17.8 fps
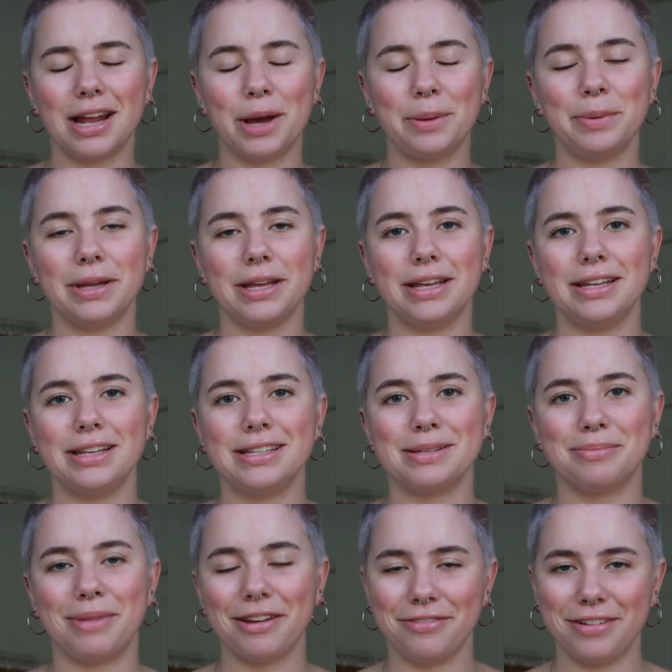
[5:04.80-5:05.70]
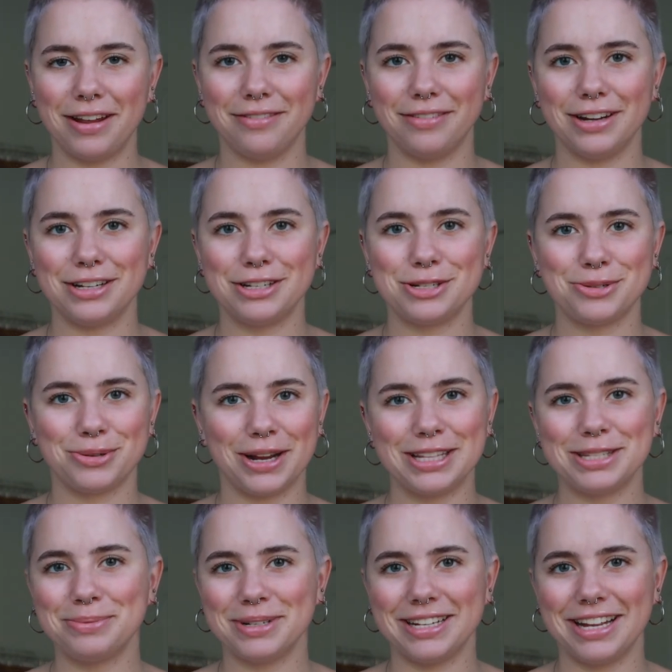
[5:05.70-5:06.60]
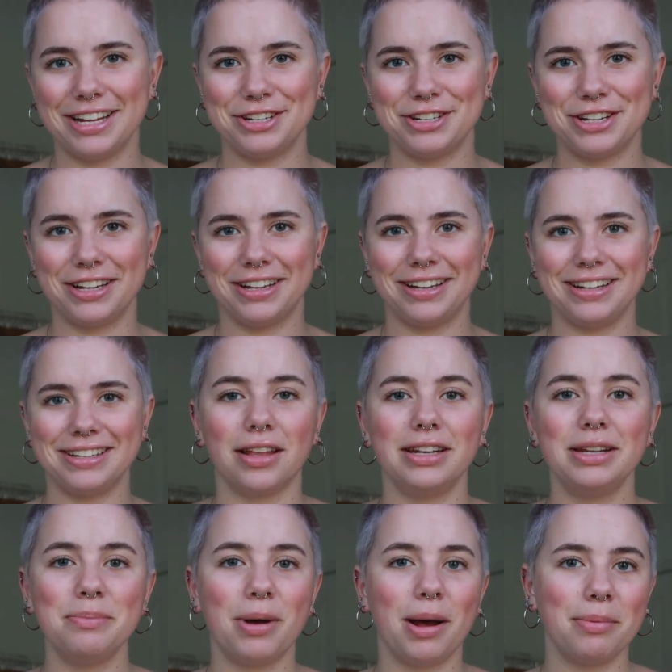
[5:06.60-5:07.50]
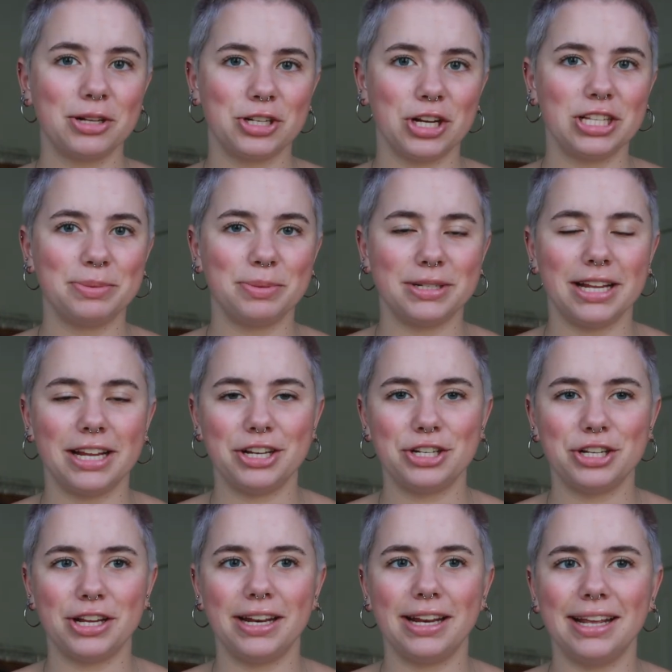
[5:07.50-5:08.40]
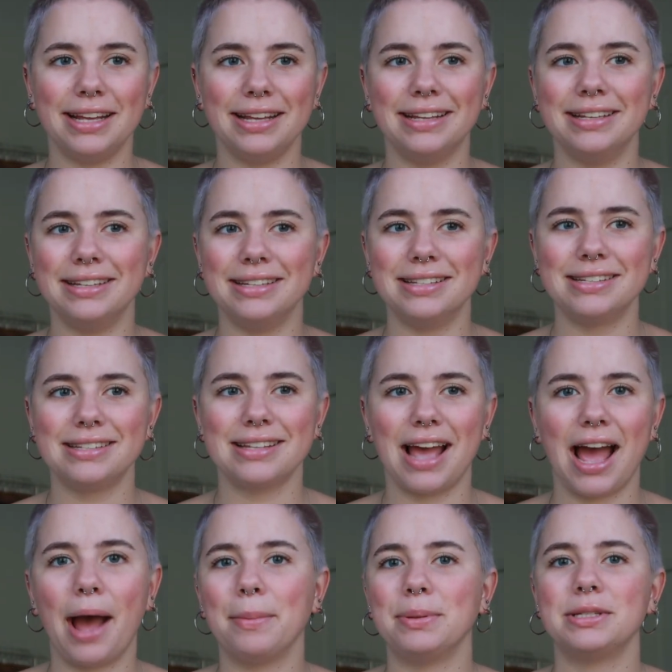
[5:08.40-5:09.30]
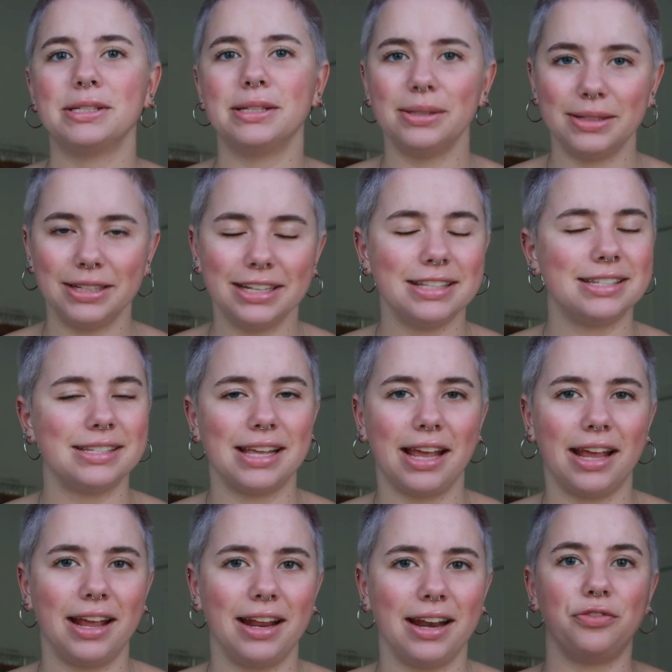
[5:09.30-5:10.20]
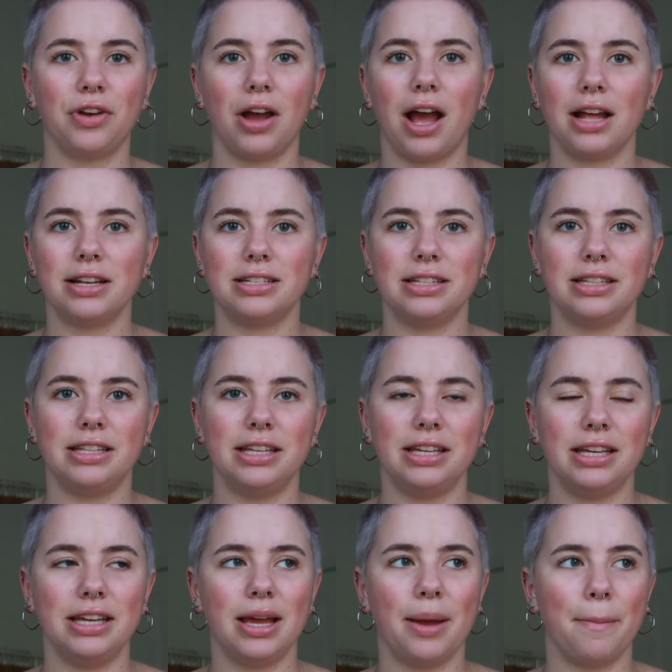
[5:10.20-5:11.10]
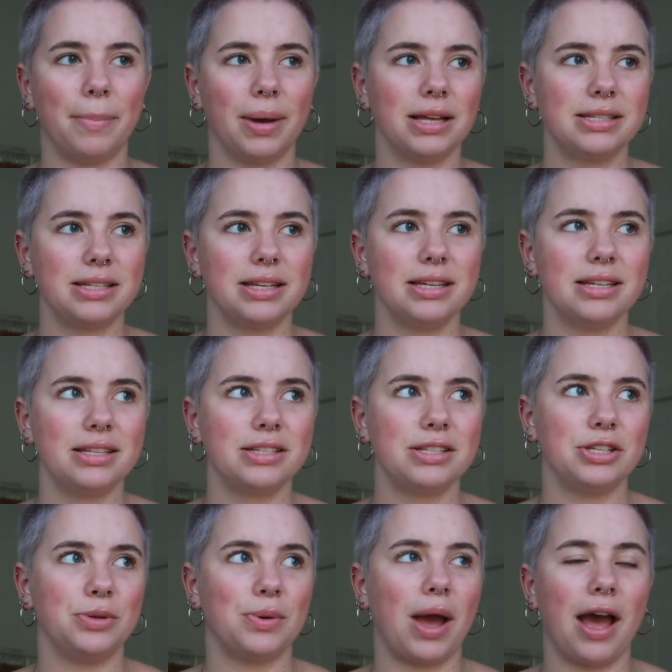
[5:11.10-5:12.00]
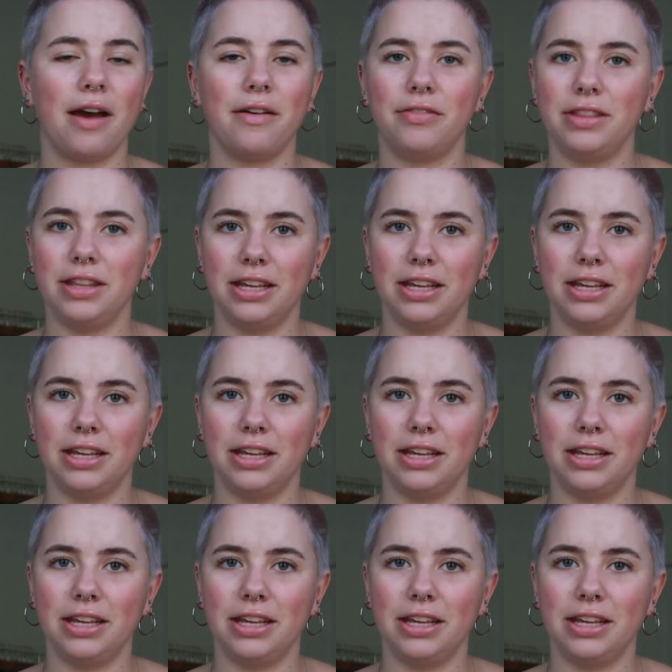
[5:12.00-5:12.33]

up is my favorite, transportation. The London public transportation is absolutely insane. You've got the buses, you have